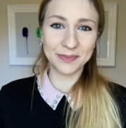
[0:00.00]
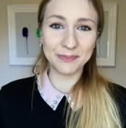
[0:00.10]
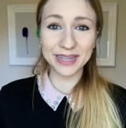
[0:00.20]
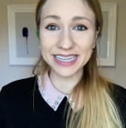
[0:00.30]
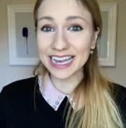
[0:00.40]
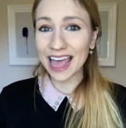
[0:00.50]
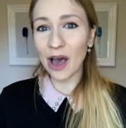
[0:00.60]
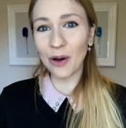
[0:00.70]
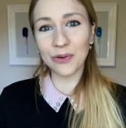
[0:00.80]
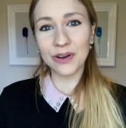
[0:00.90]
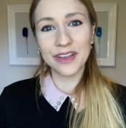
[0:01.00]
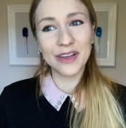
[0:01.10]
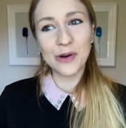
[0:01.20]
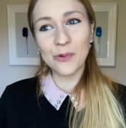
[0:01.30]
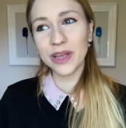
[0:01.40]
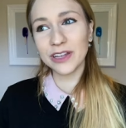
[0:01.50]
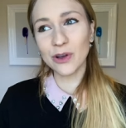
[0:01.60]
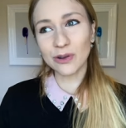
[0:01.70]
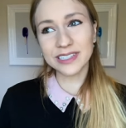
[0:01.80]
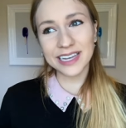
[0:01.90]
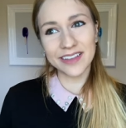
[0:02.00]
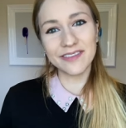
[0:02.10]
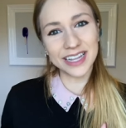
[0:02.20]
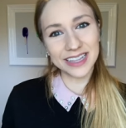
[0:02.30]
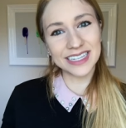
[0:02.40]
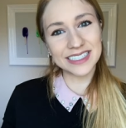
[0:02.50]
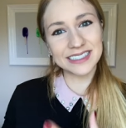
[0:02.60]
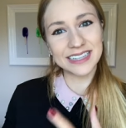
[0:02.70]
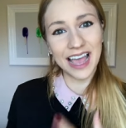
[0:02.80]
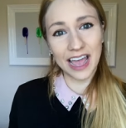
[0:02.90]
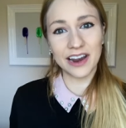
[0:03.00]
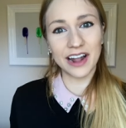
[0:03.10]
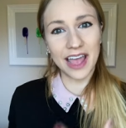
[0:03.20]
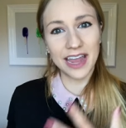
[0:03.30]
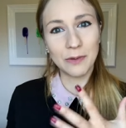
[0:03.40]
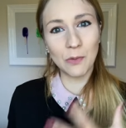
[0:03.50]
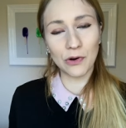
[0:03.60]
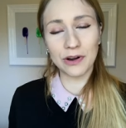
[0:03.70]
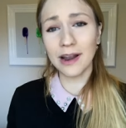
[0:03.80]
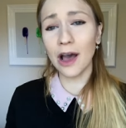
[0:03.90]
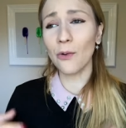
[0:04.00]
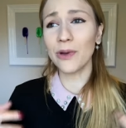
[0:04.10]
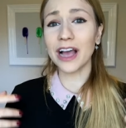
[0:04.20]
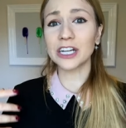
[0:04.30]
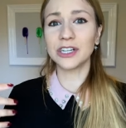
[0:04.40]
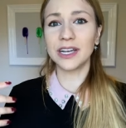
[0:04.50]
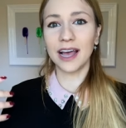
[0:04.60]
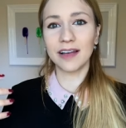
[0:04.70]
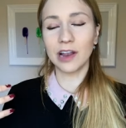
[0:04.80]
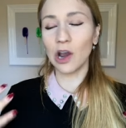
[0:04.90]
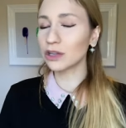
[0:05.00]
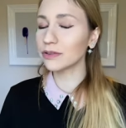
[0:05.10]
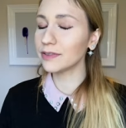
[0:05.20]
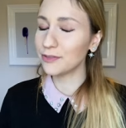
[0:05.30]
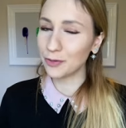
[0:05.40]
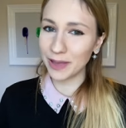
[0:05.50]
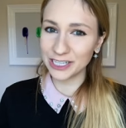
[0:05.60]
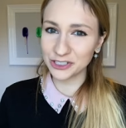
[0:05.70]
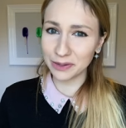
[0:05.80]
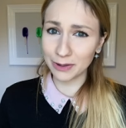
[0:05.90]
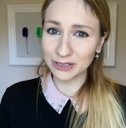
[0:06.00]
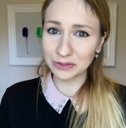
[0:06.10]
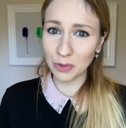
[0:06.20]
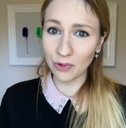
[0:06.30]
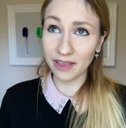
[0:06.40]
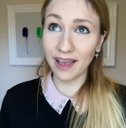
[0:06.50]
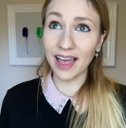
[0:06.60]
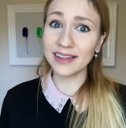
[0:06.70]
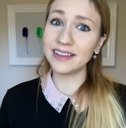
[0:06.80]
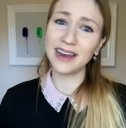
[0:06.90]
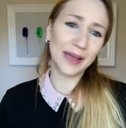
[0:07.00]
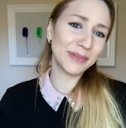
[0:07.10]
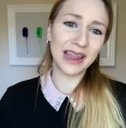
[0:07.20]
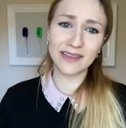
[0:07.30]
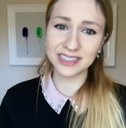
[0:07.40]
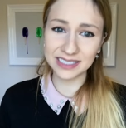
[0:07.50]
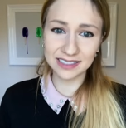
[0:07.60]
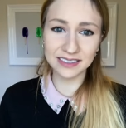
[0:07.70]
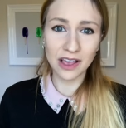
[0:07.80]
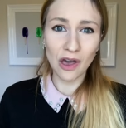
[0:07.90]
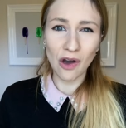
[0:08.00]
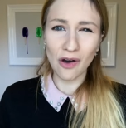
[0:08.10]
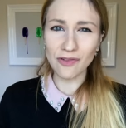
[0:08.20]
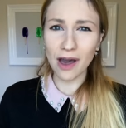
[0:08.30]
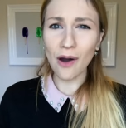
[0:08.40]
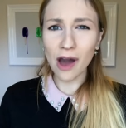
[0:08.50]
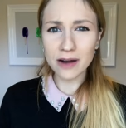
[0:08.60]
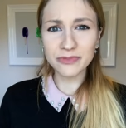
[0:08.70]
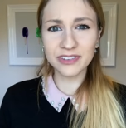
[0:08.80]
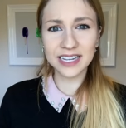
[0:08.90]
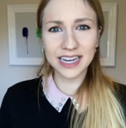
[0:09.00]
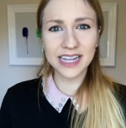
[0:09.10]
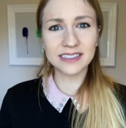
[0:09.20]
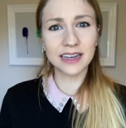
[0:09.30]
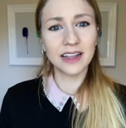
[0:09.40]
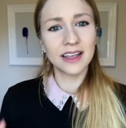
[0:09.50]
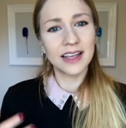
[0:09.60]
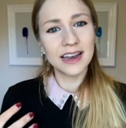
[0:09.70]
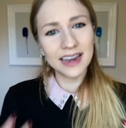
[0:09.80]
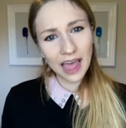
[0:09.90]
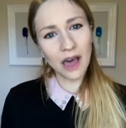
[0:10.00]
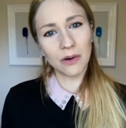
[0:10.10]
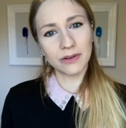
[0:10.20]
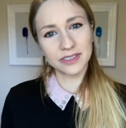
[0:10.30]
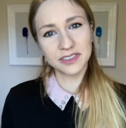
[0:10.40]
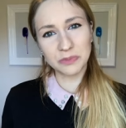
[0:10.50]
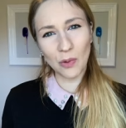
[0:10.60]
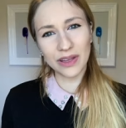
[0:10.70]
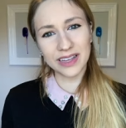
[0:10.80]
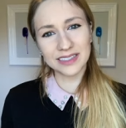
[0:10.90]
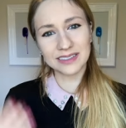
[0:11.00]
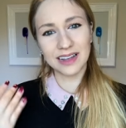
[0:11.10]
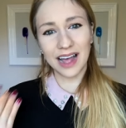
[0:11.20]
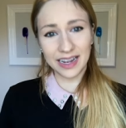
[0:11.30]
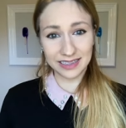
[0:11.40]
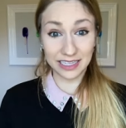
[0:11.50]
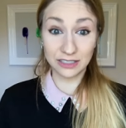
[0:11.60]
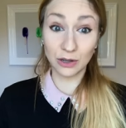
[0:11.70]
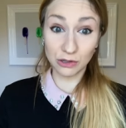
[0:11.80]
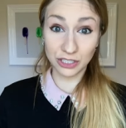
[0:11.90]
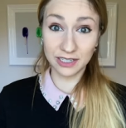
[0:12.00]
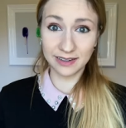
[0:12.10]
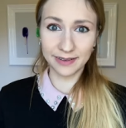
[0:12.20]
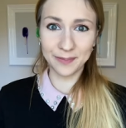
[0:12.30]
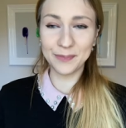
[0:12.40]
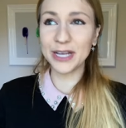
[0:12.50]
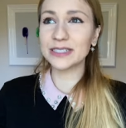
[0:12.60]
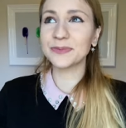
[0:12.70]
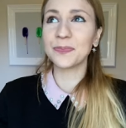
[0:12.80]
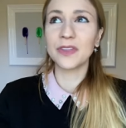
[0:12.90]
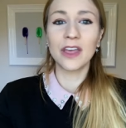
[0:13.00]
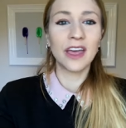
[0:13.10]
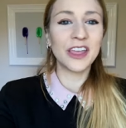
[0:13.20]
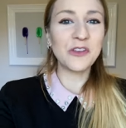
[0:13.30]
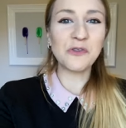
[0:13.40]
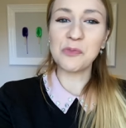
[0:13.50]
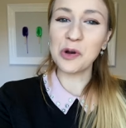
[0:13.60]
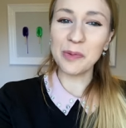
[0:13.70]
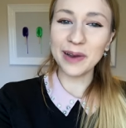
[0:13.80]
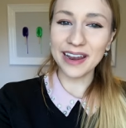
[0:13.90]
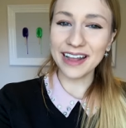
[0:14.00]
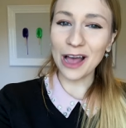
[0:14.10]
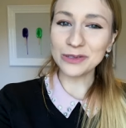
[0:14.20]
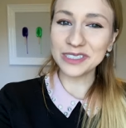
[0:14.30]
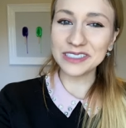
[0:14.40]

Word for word: But now we don't live in this era anymore. Now we actually have a lot of information about smoking, undeniable evidence of how harmful it is, and now smoking is antisocial because You've probably encountered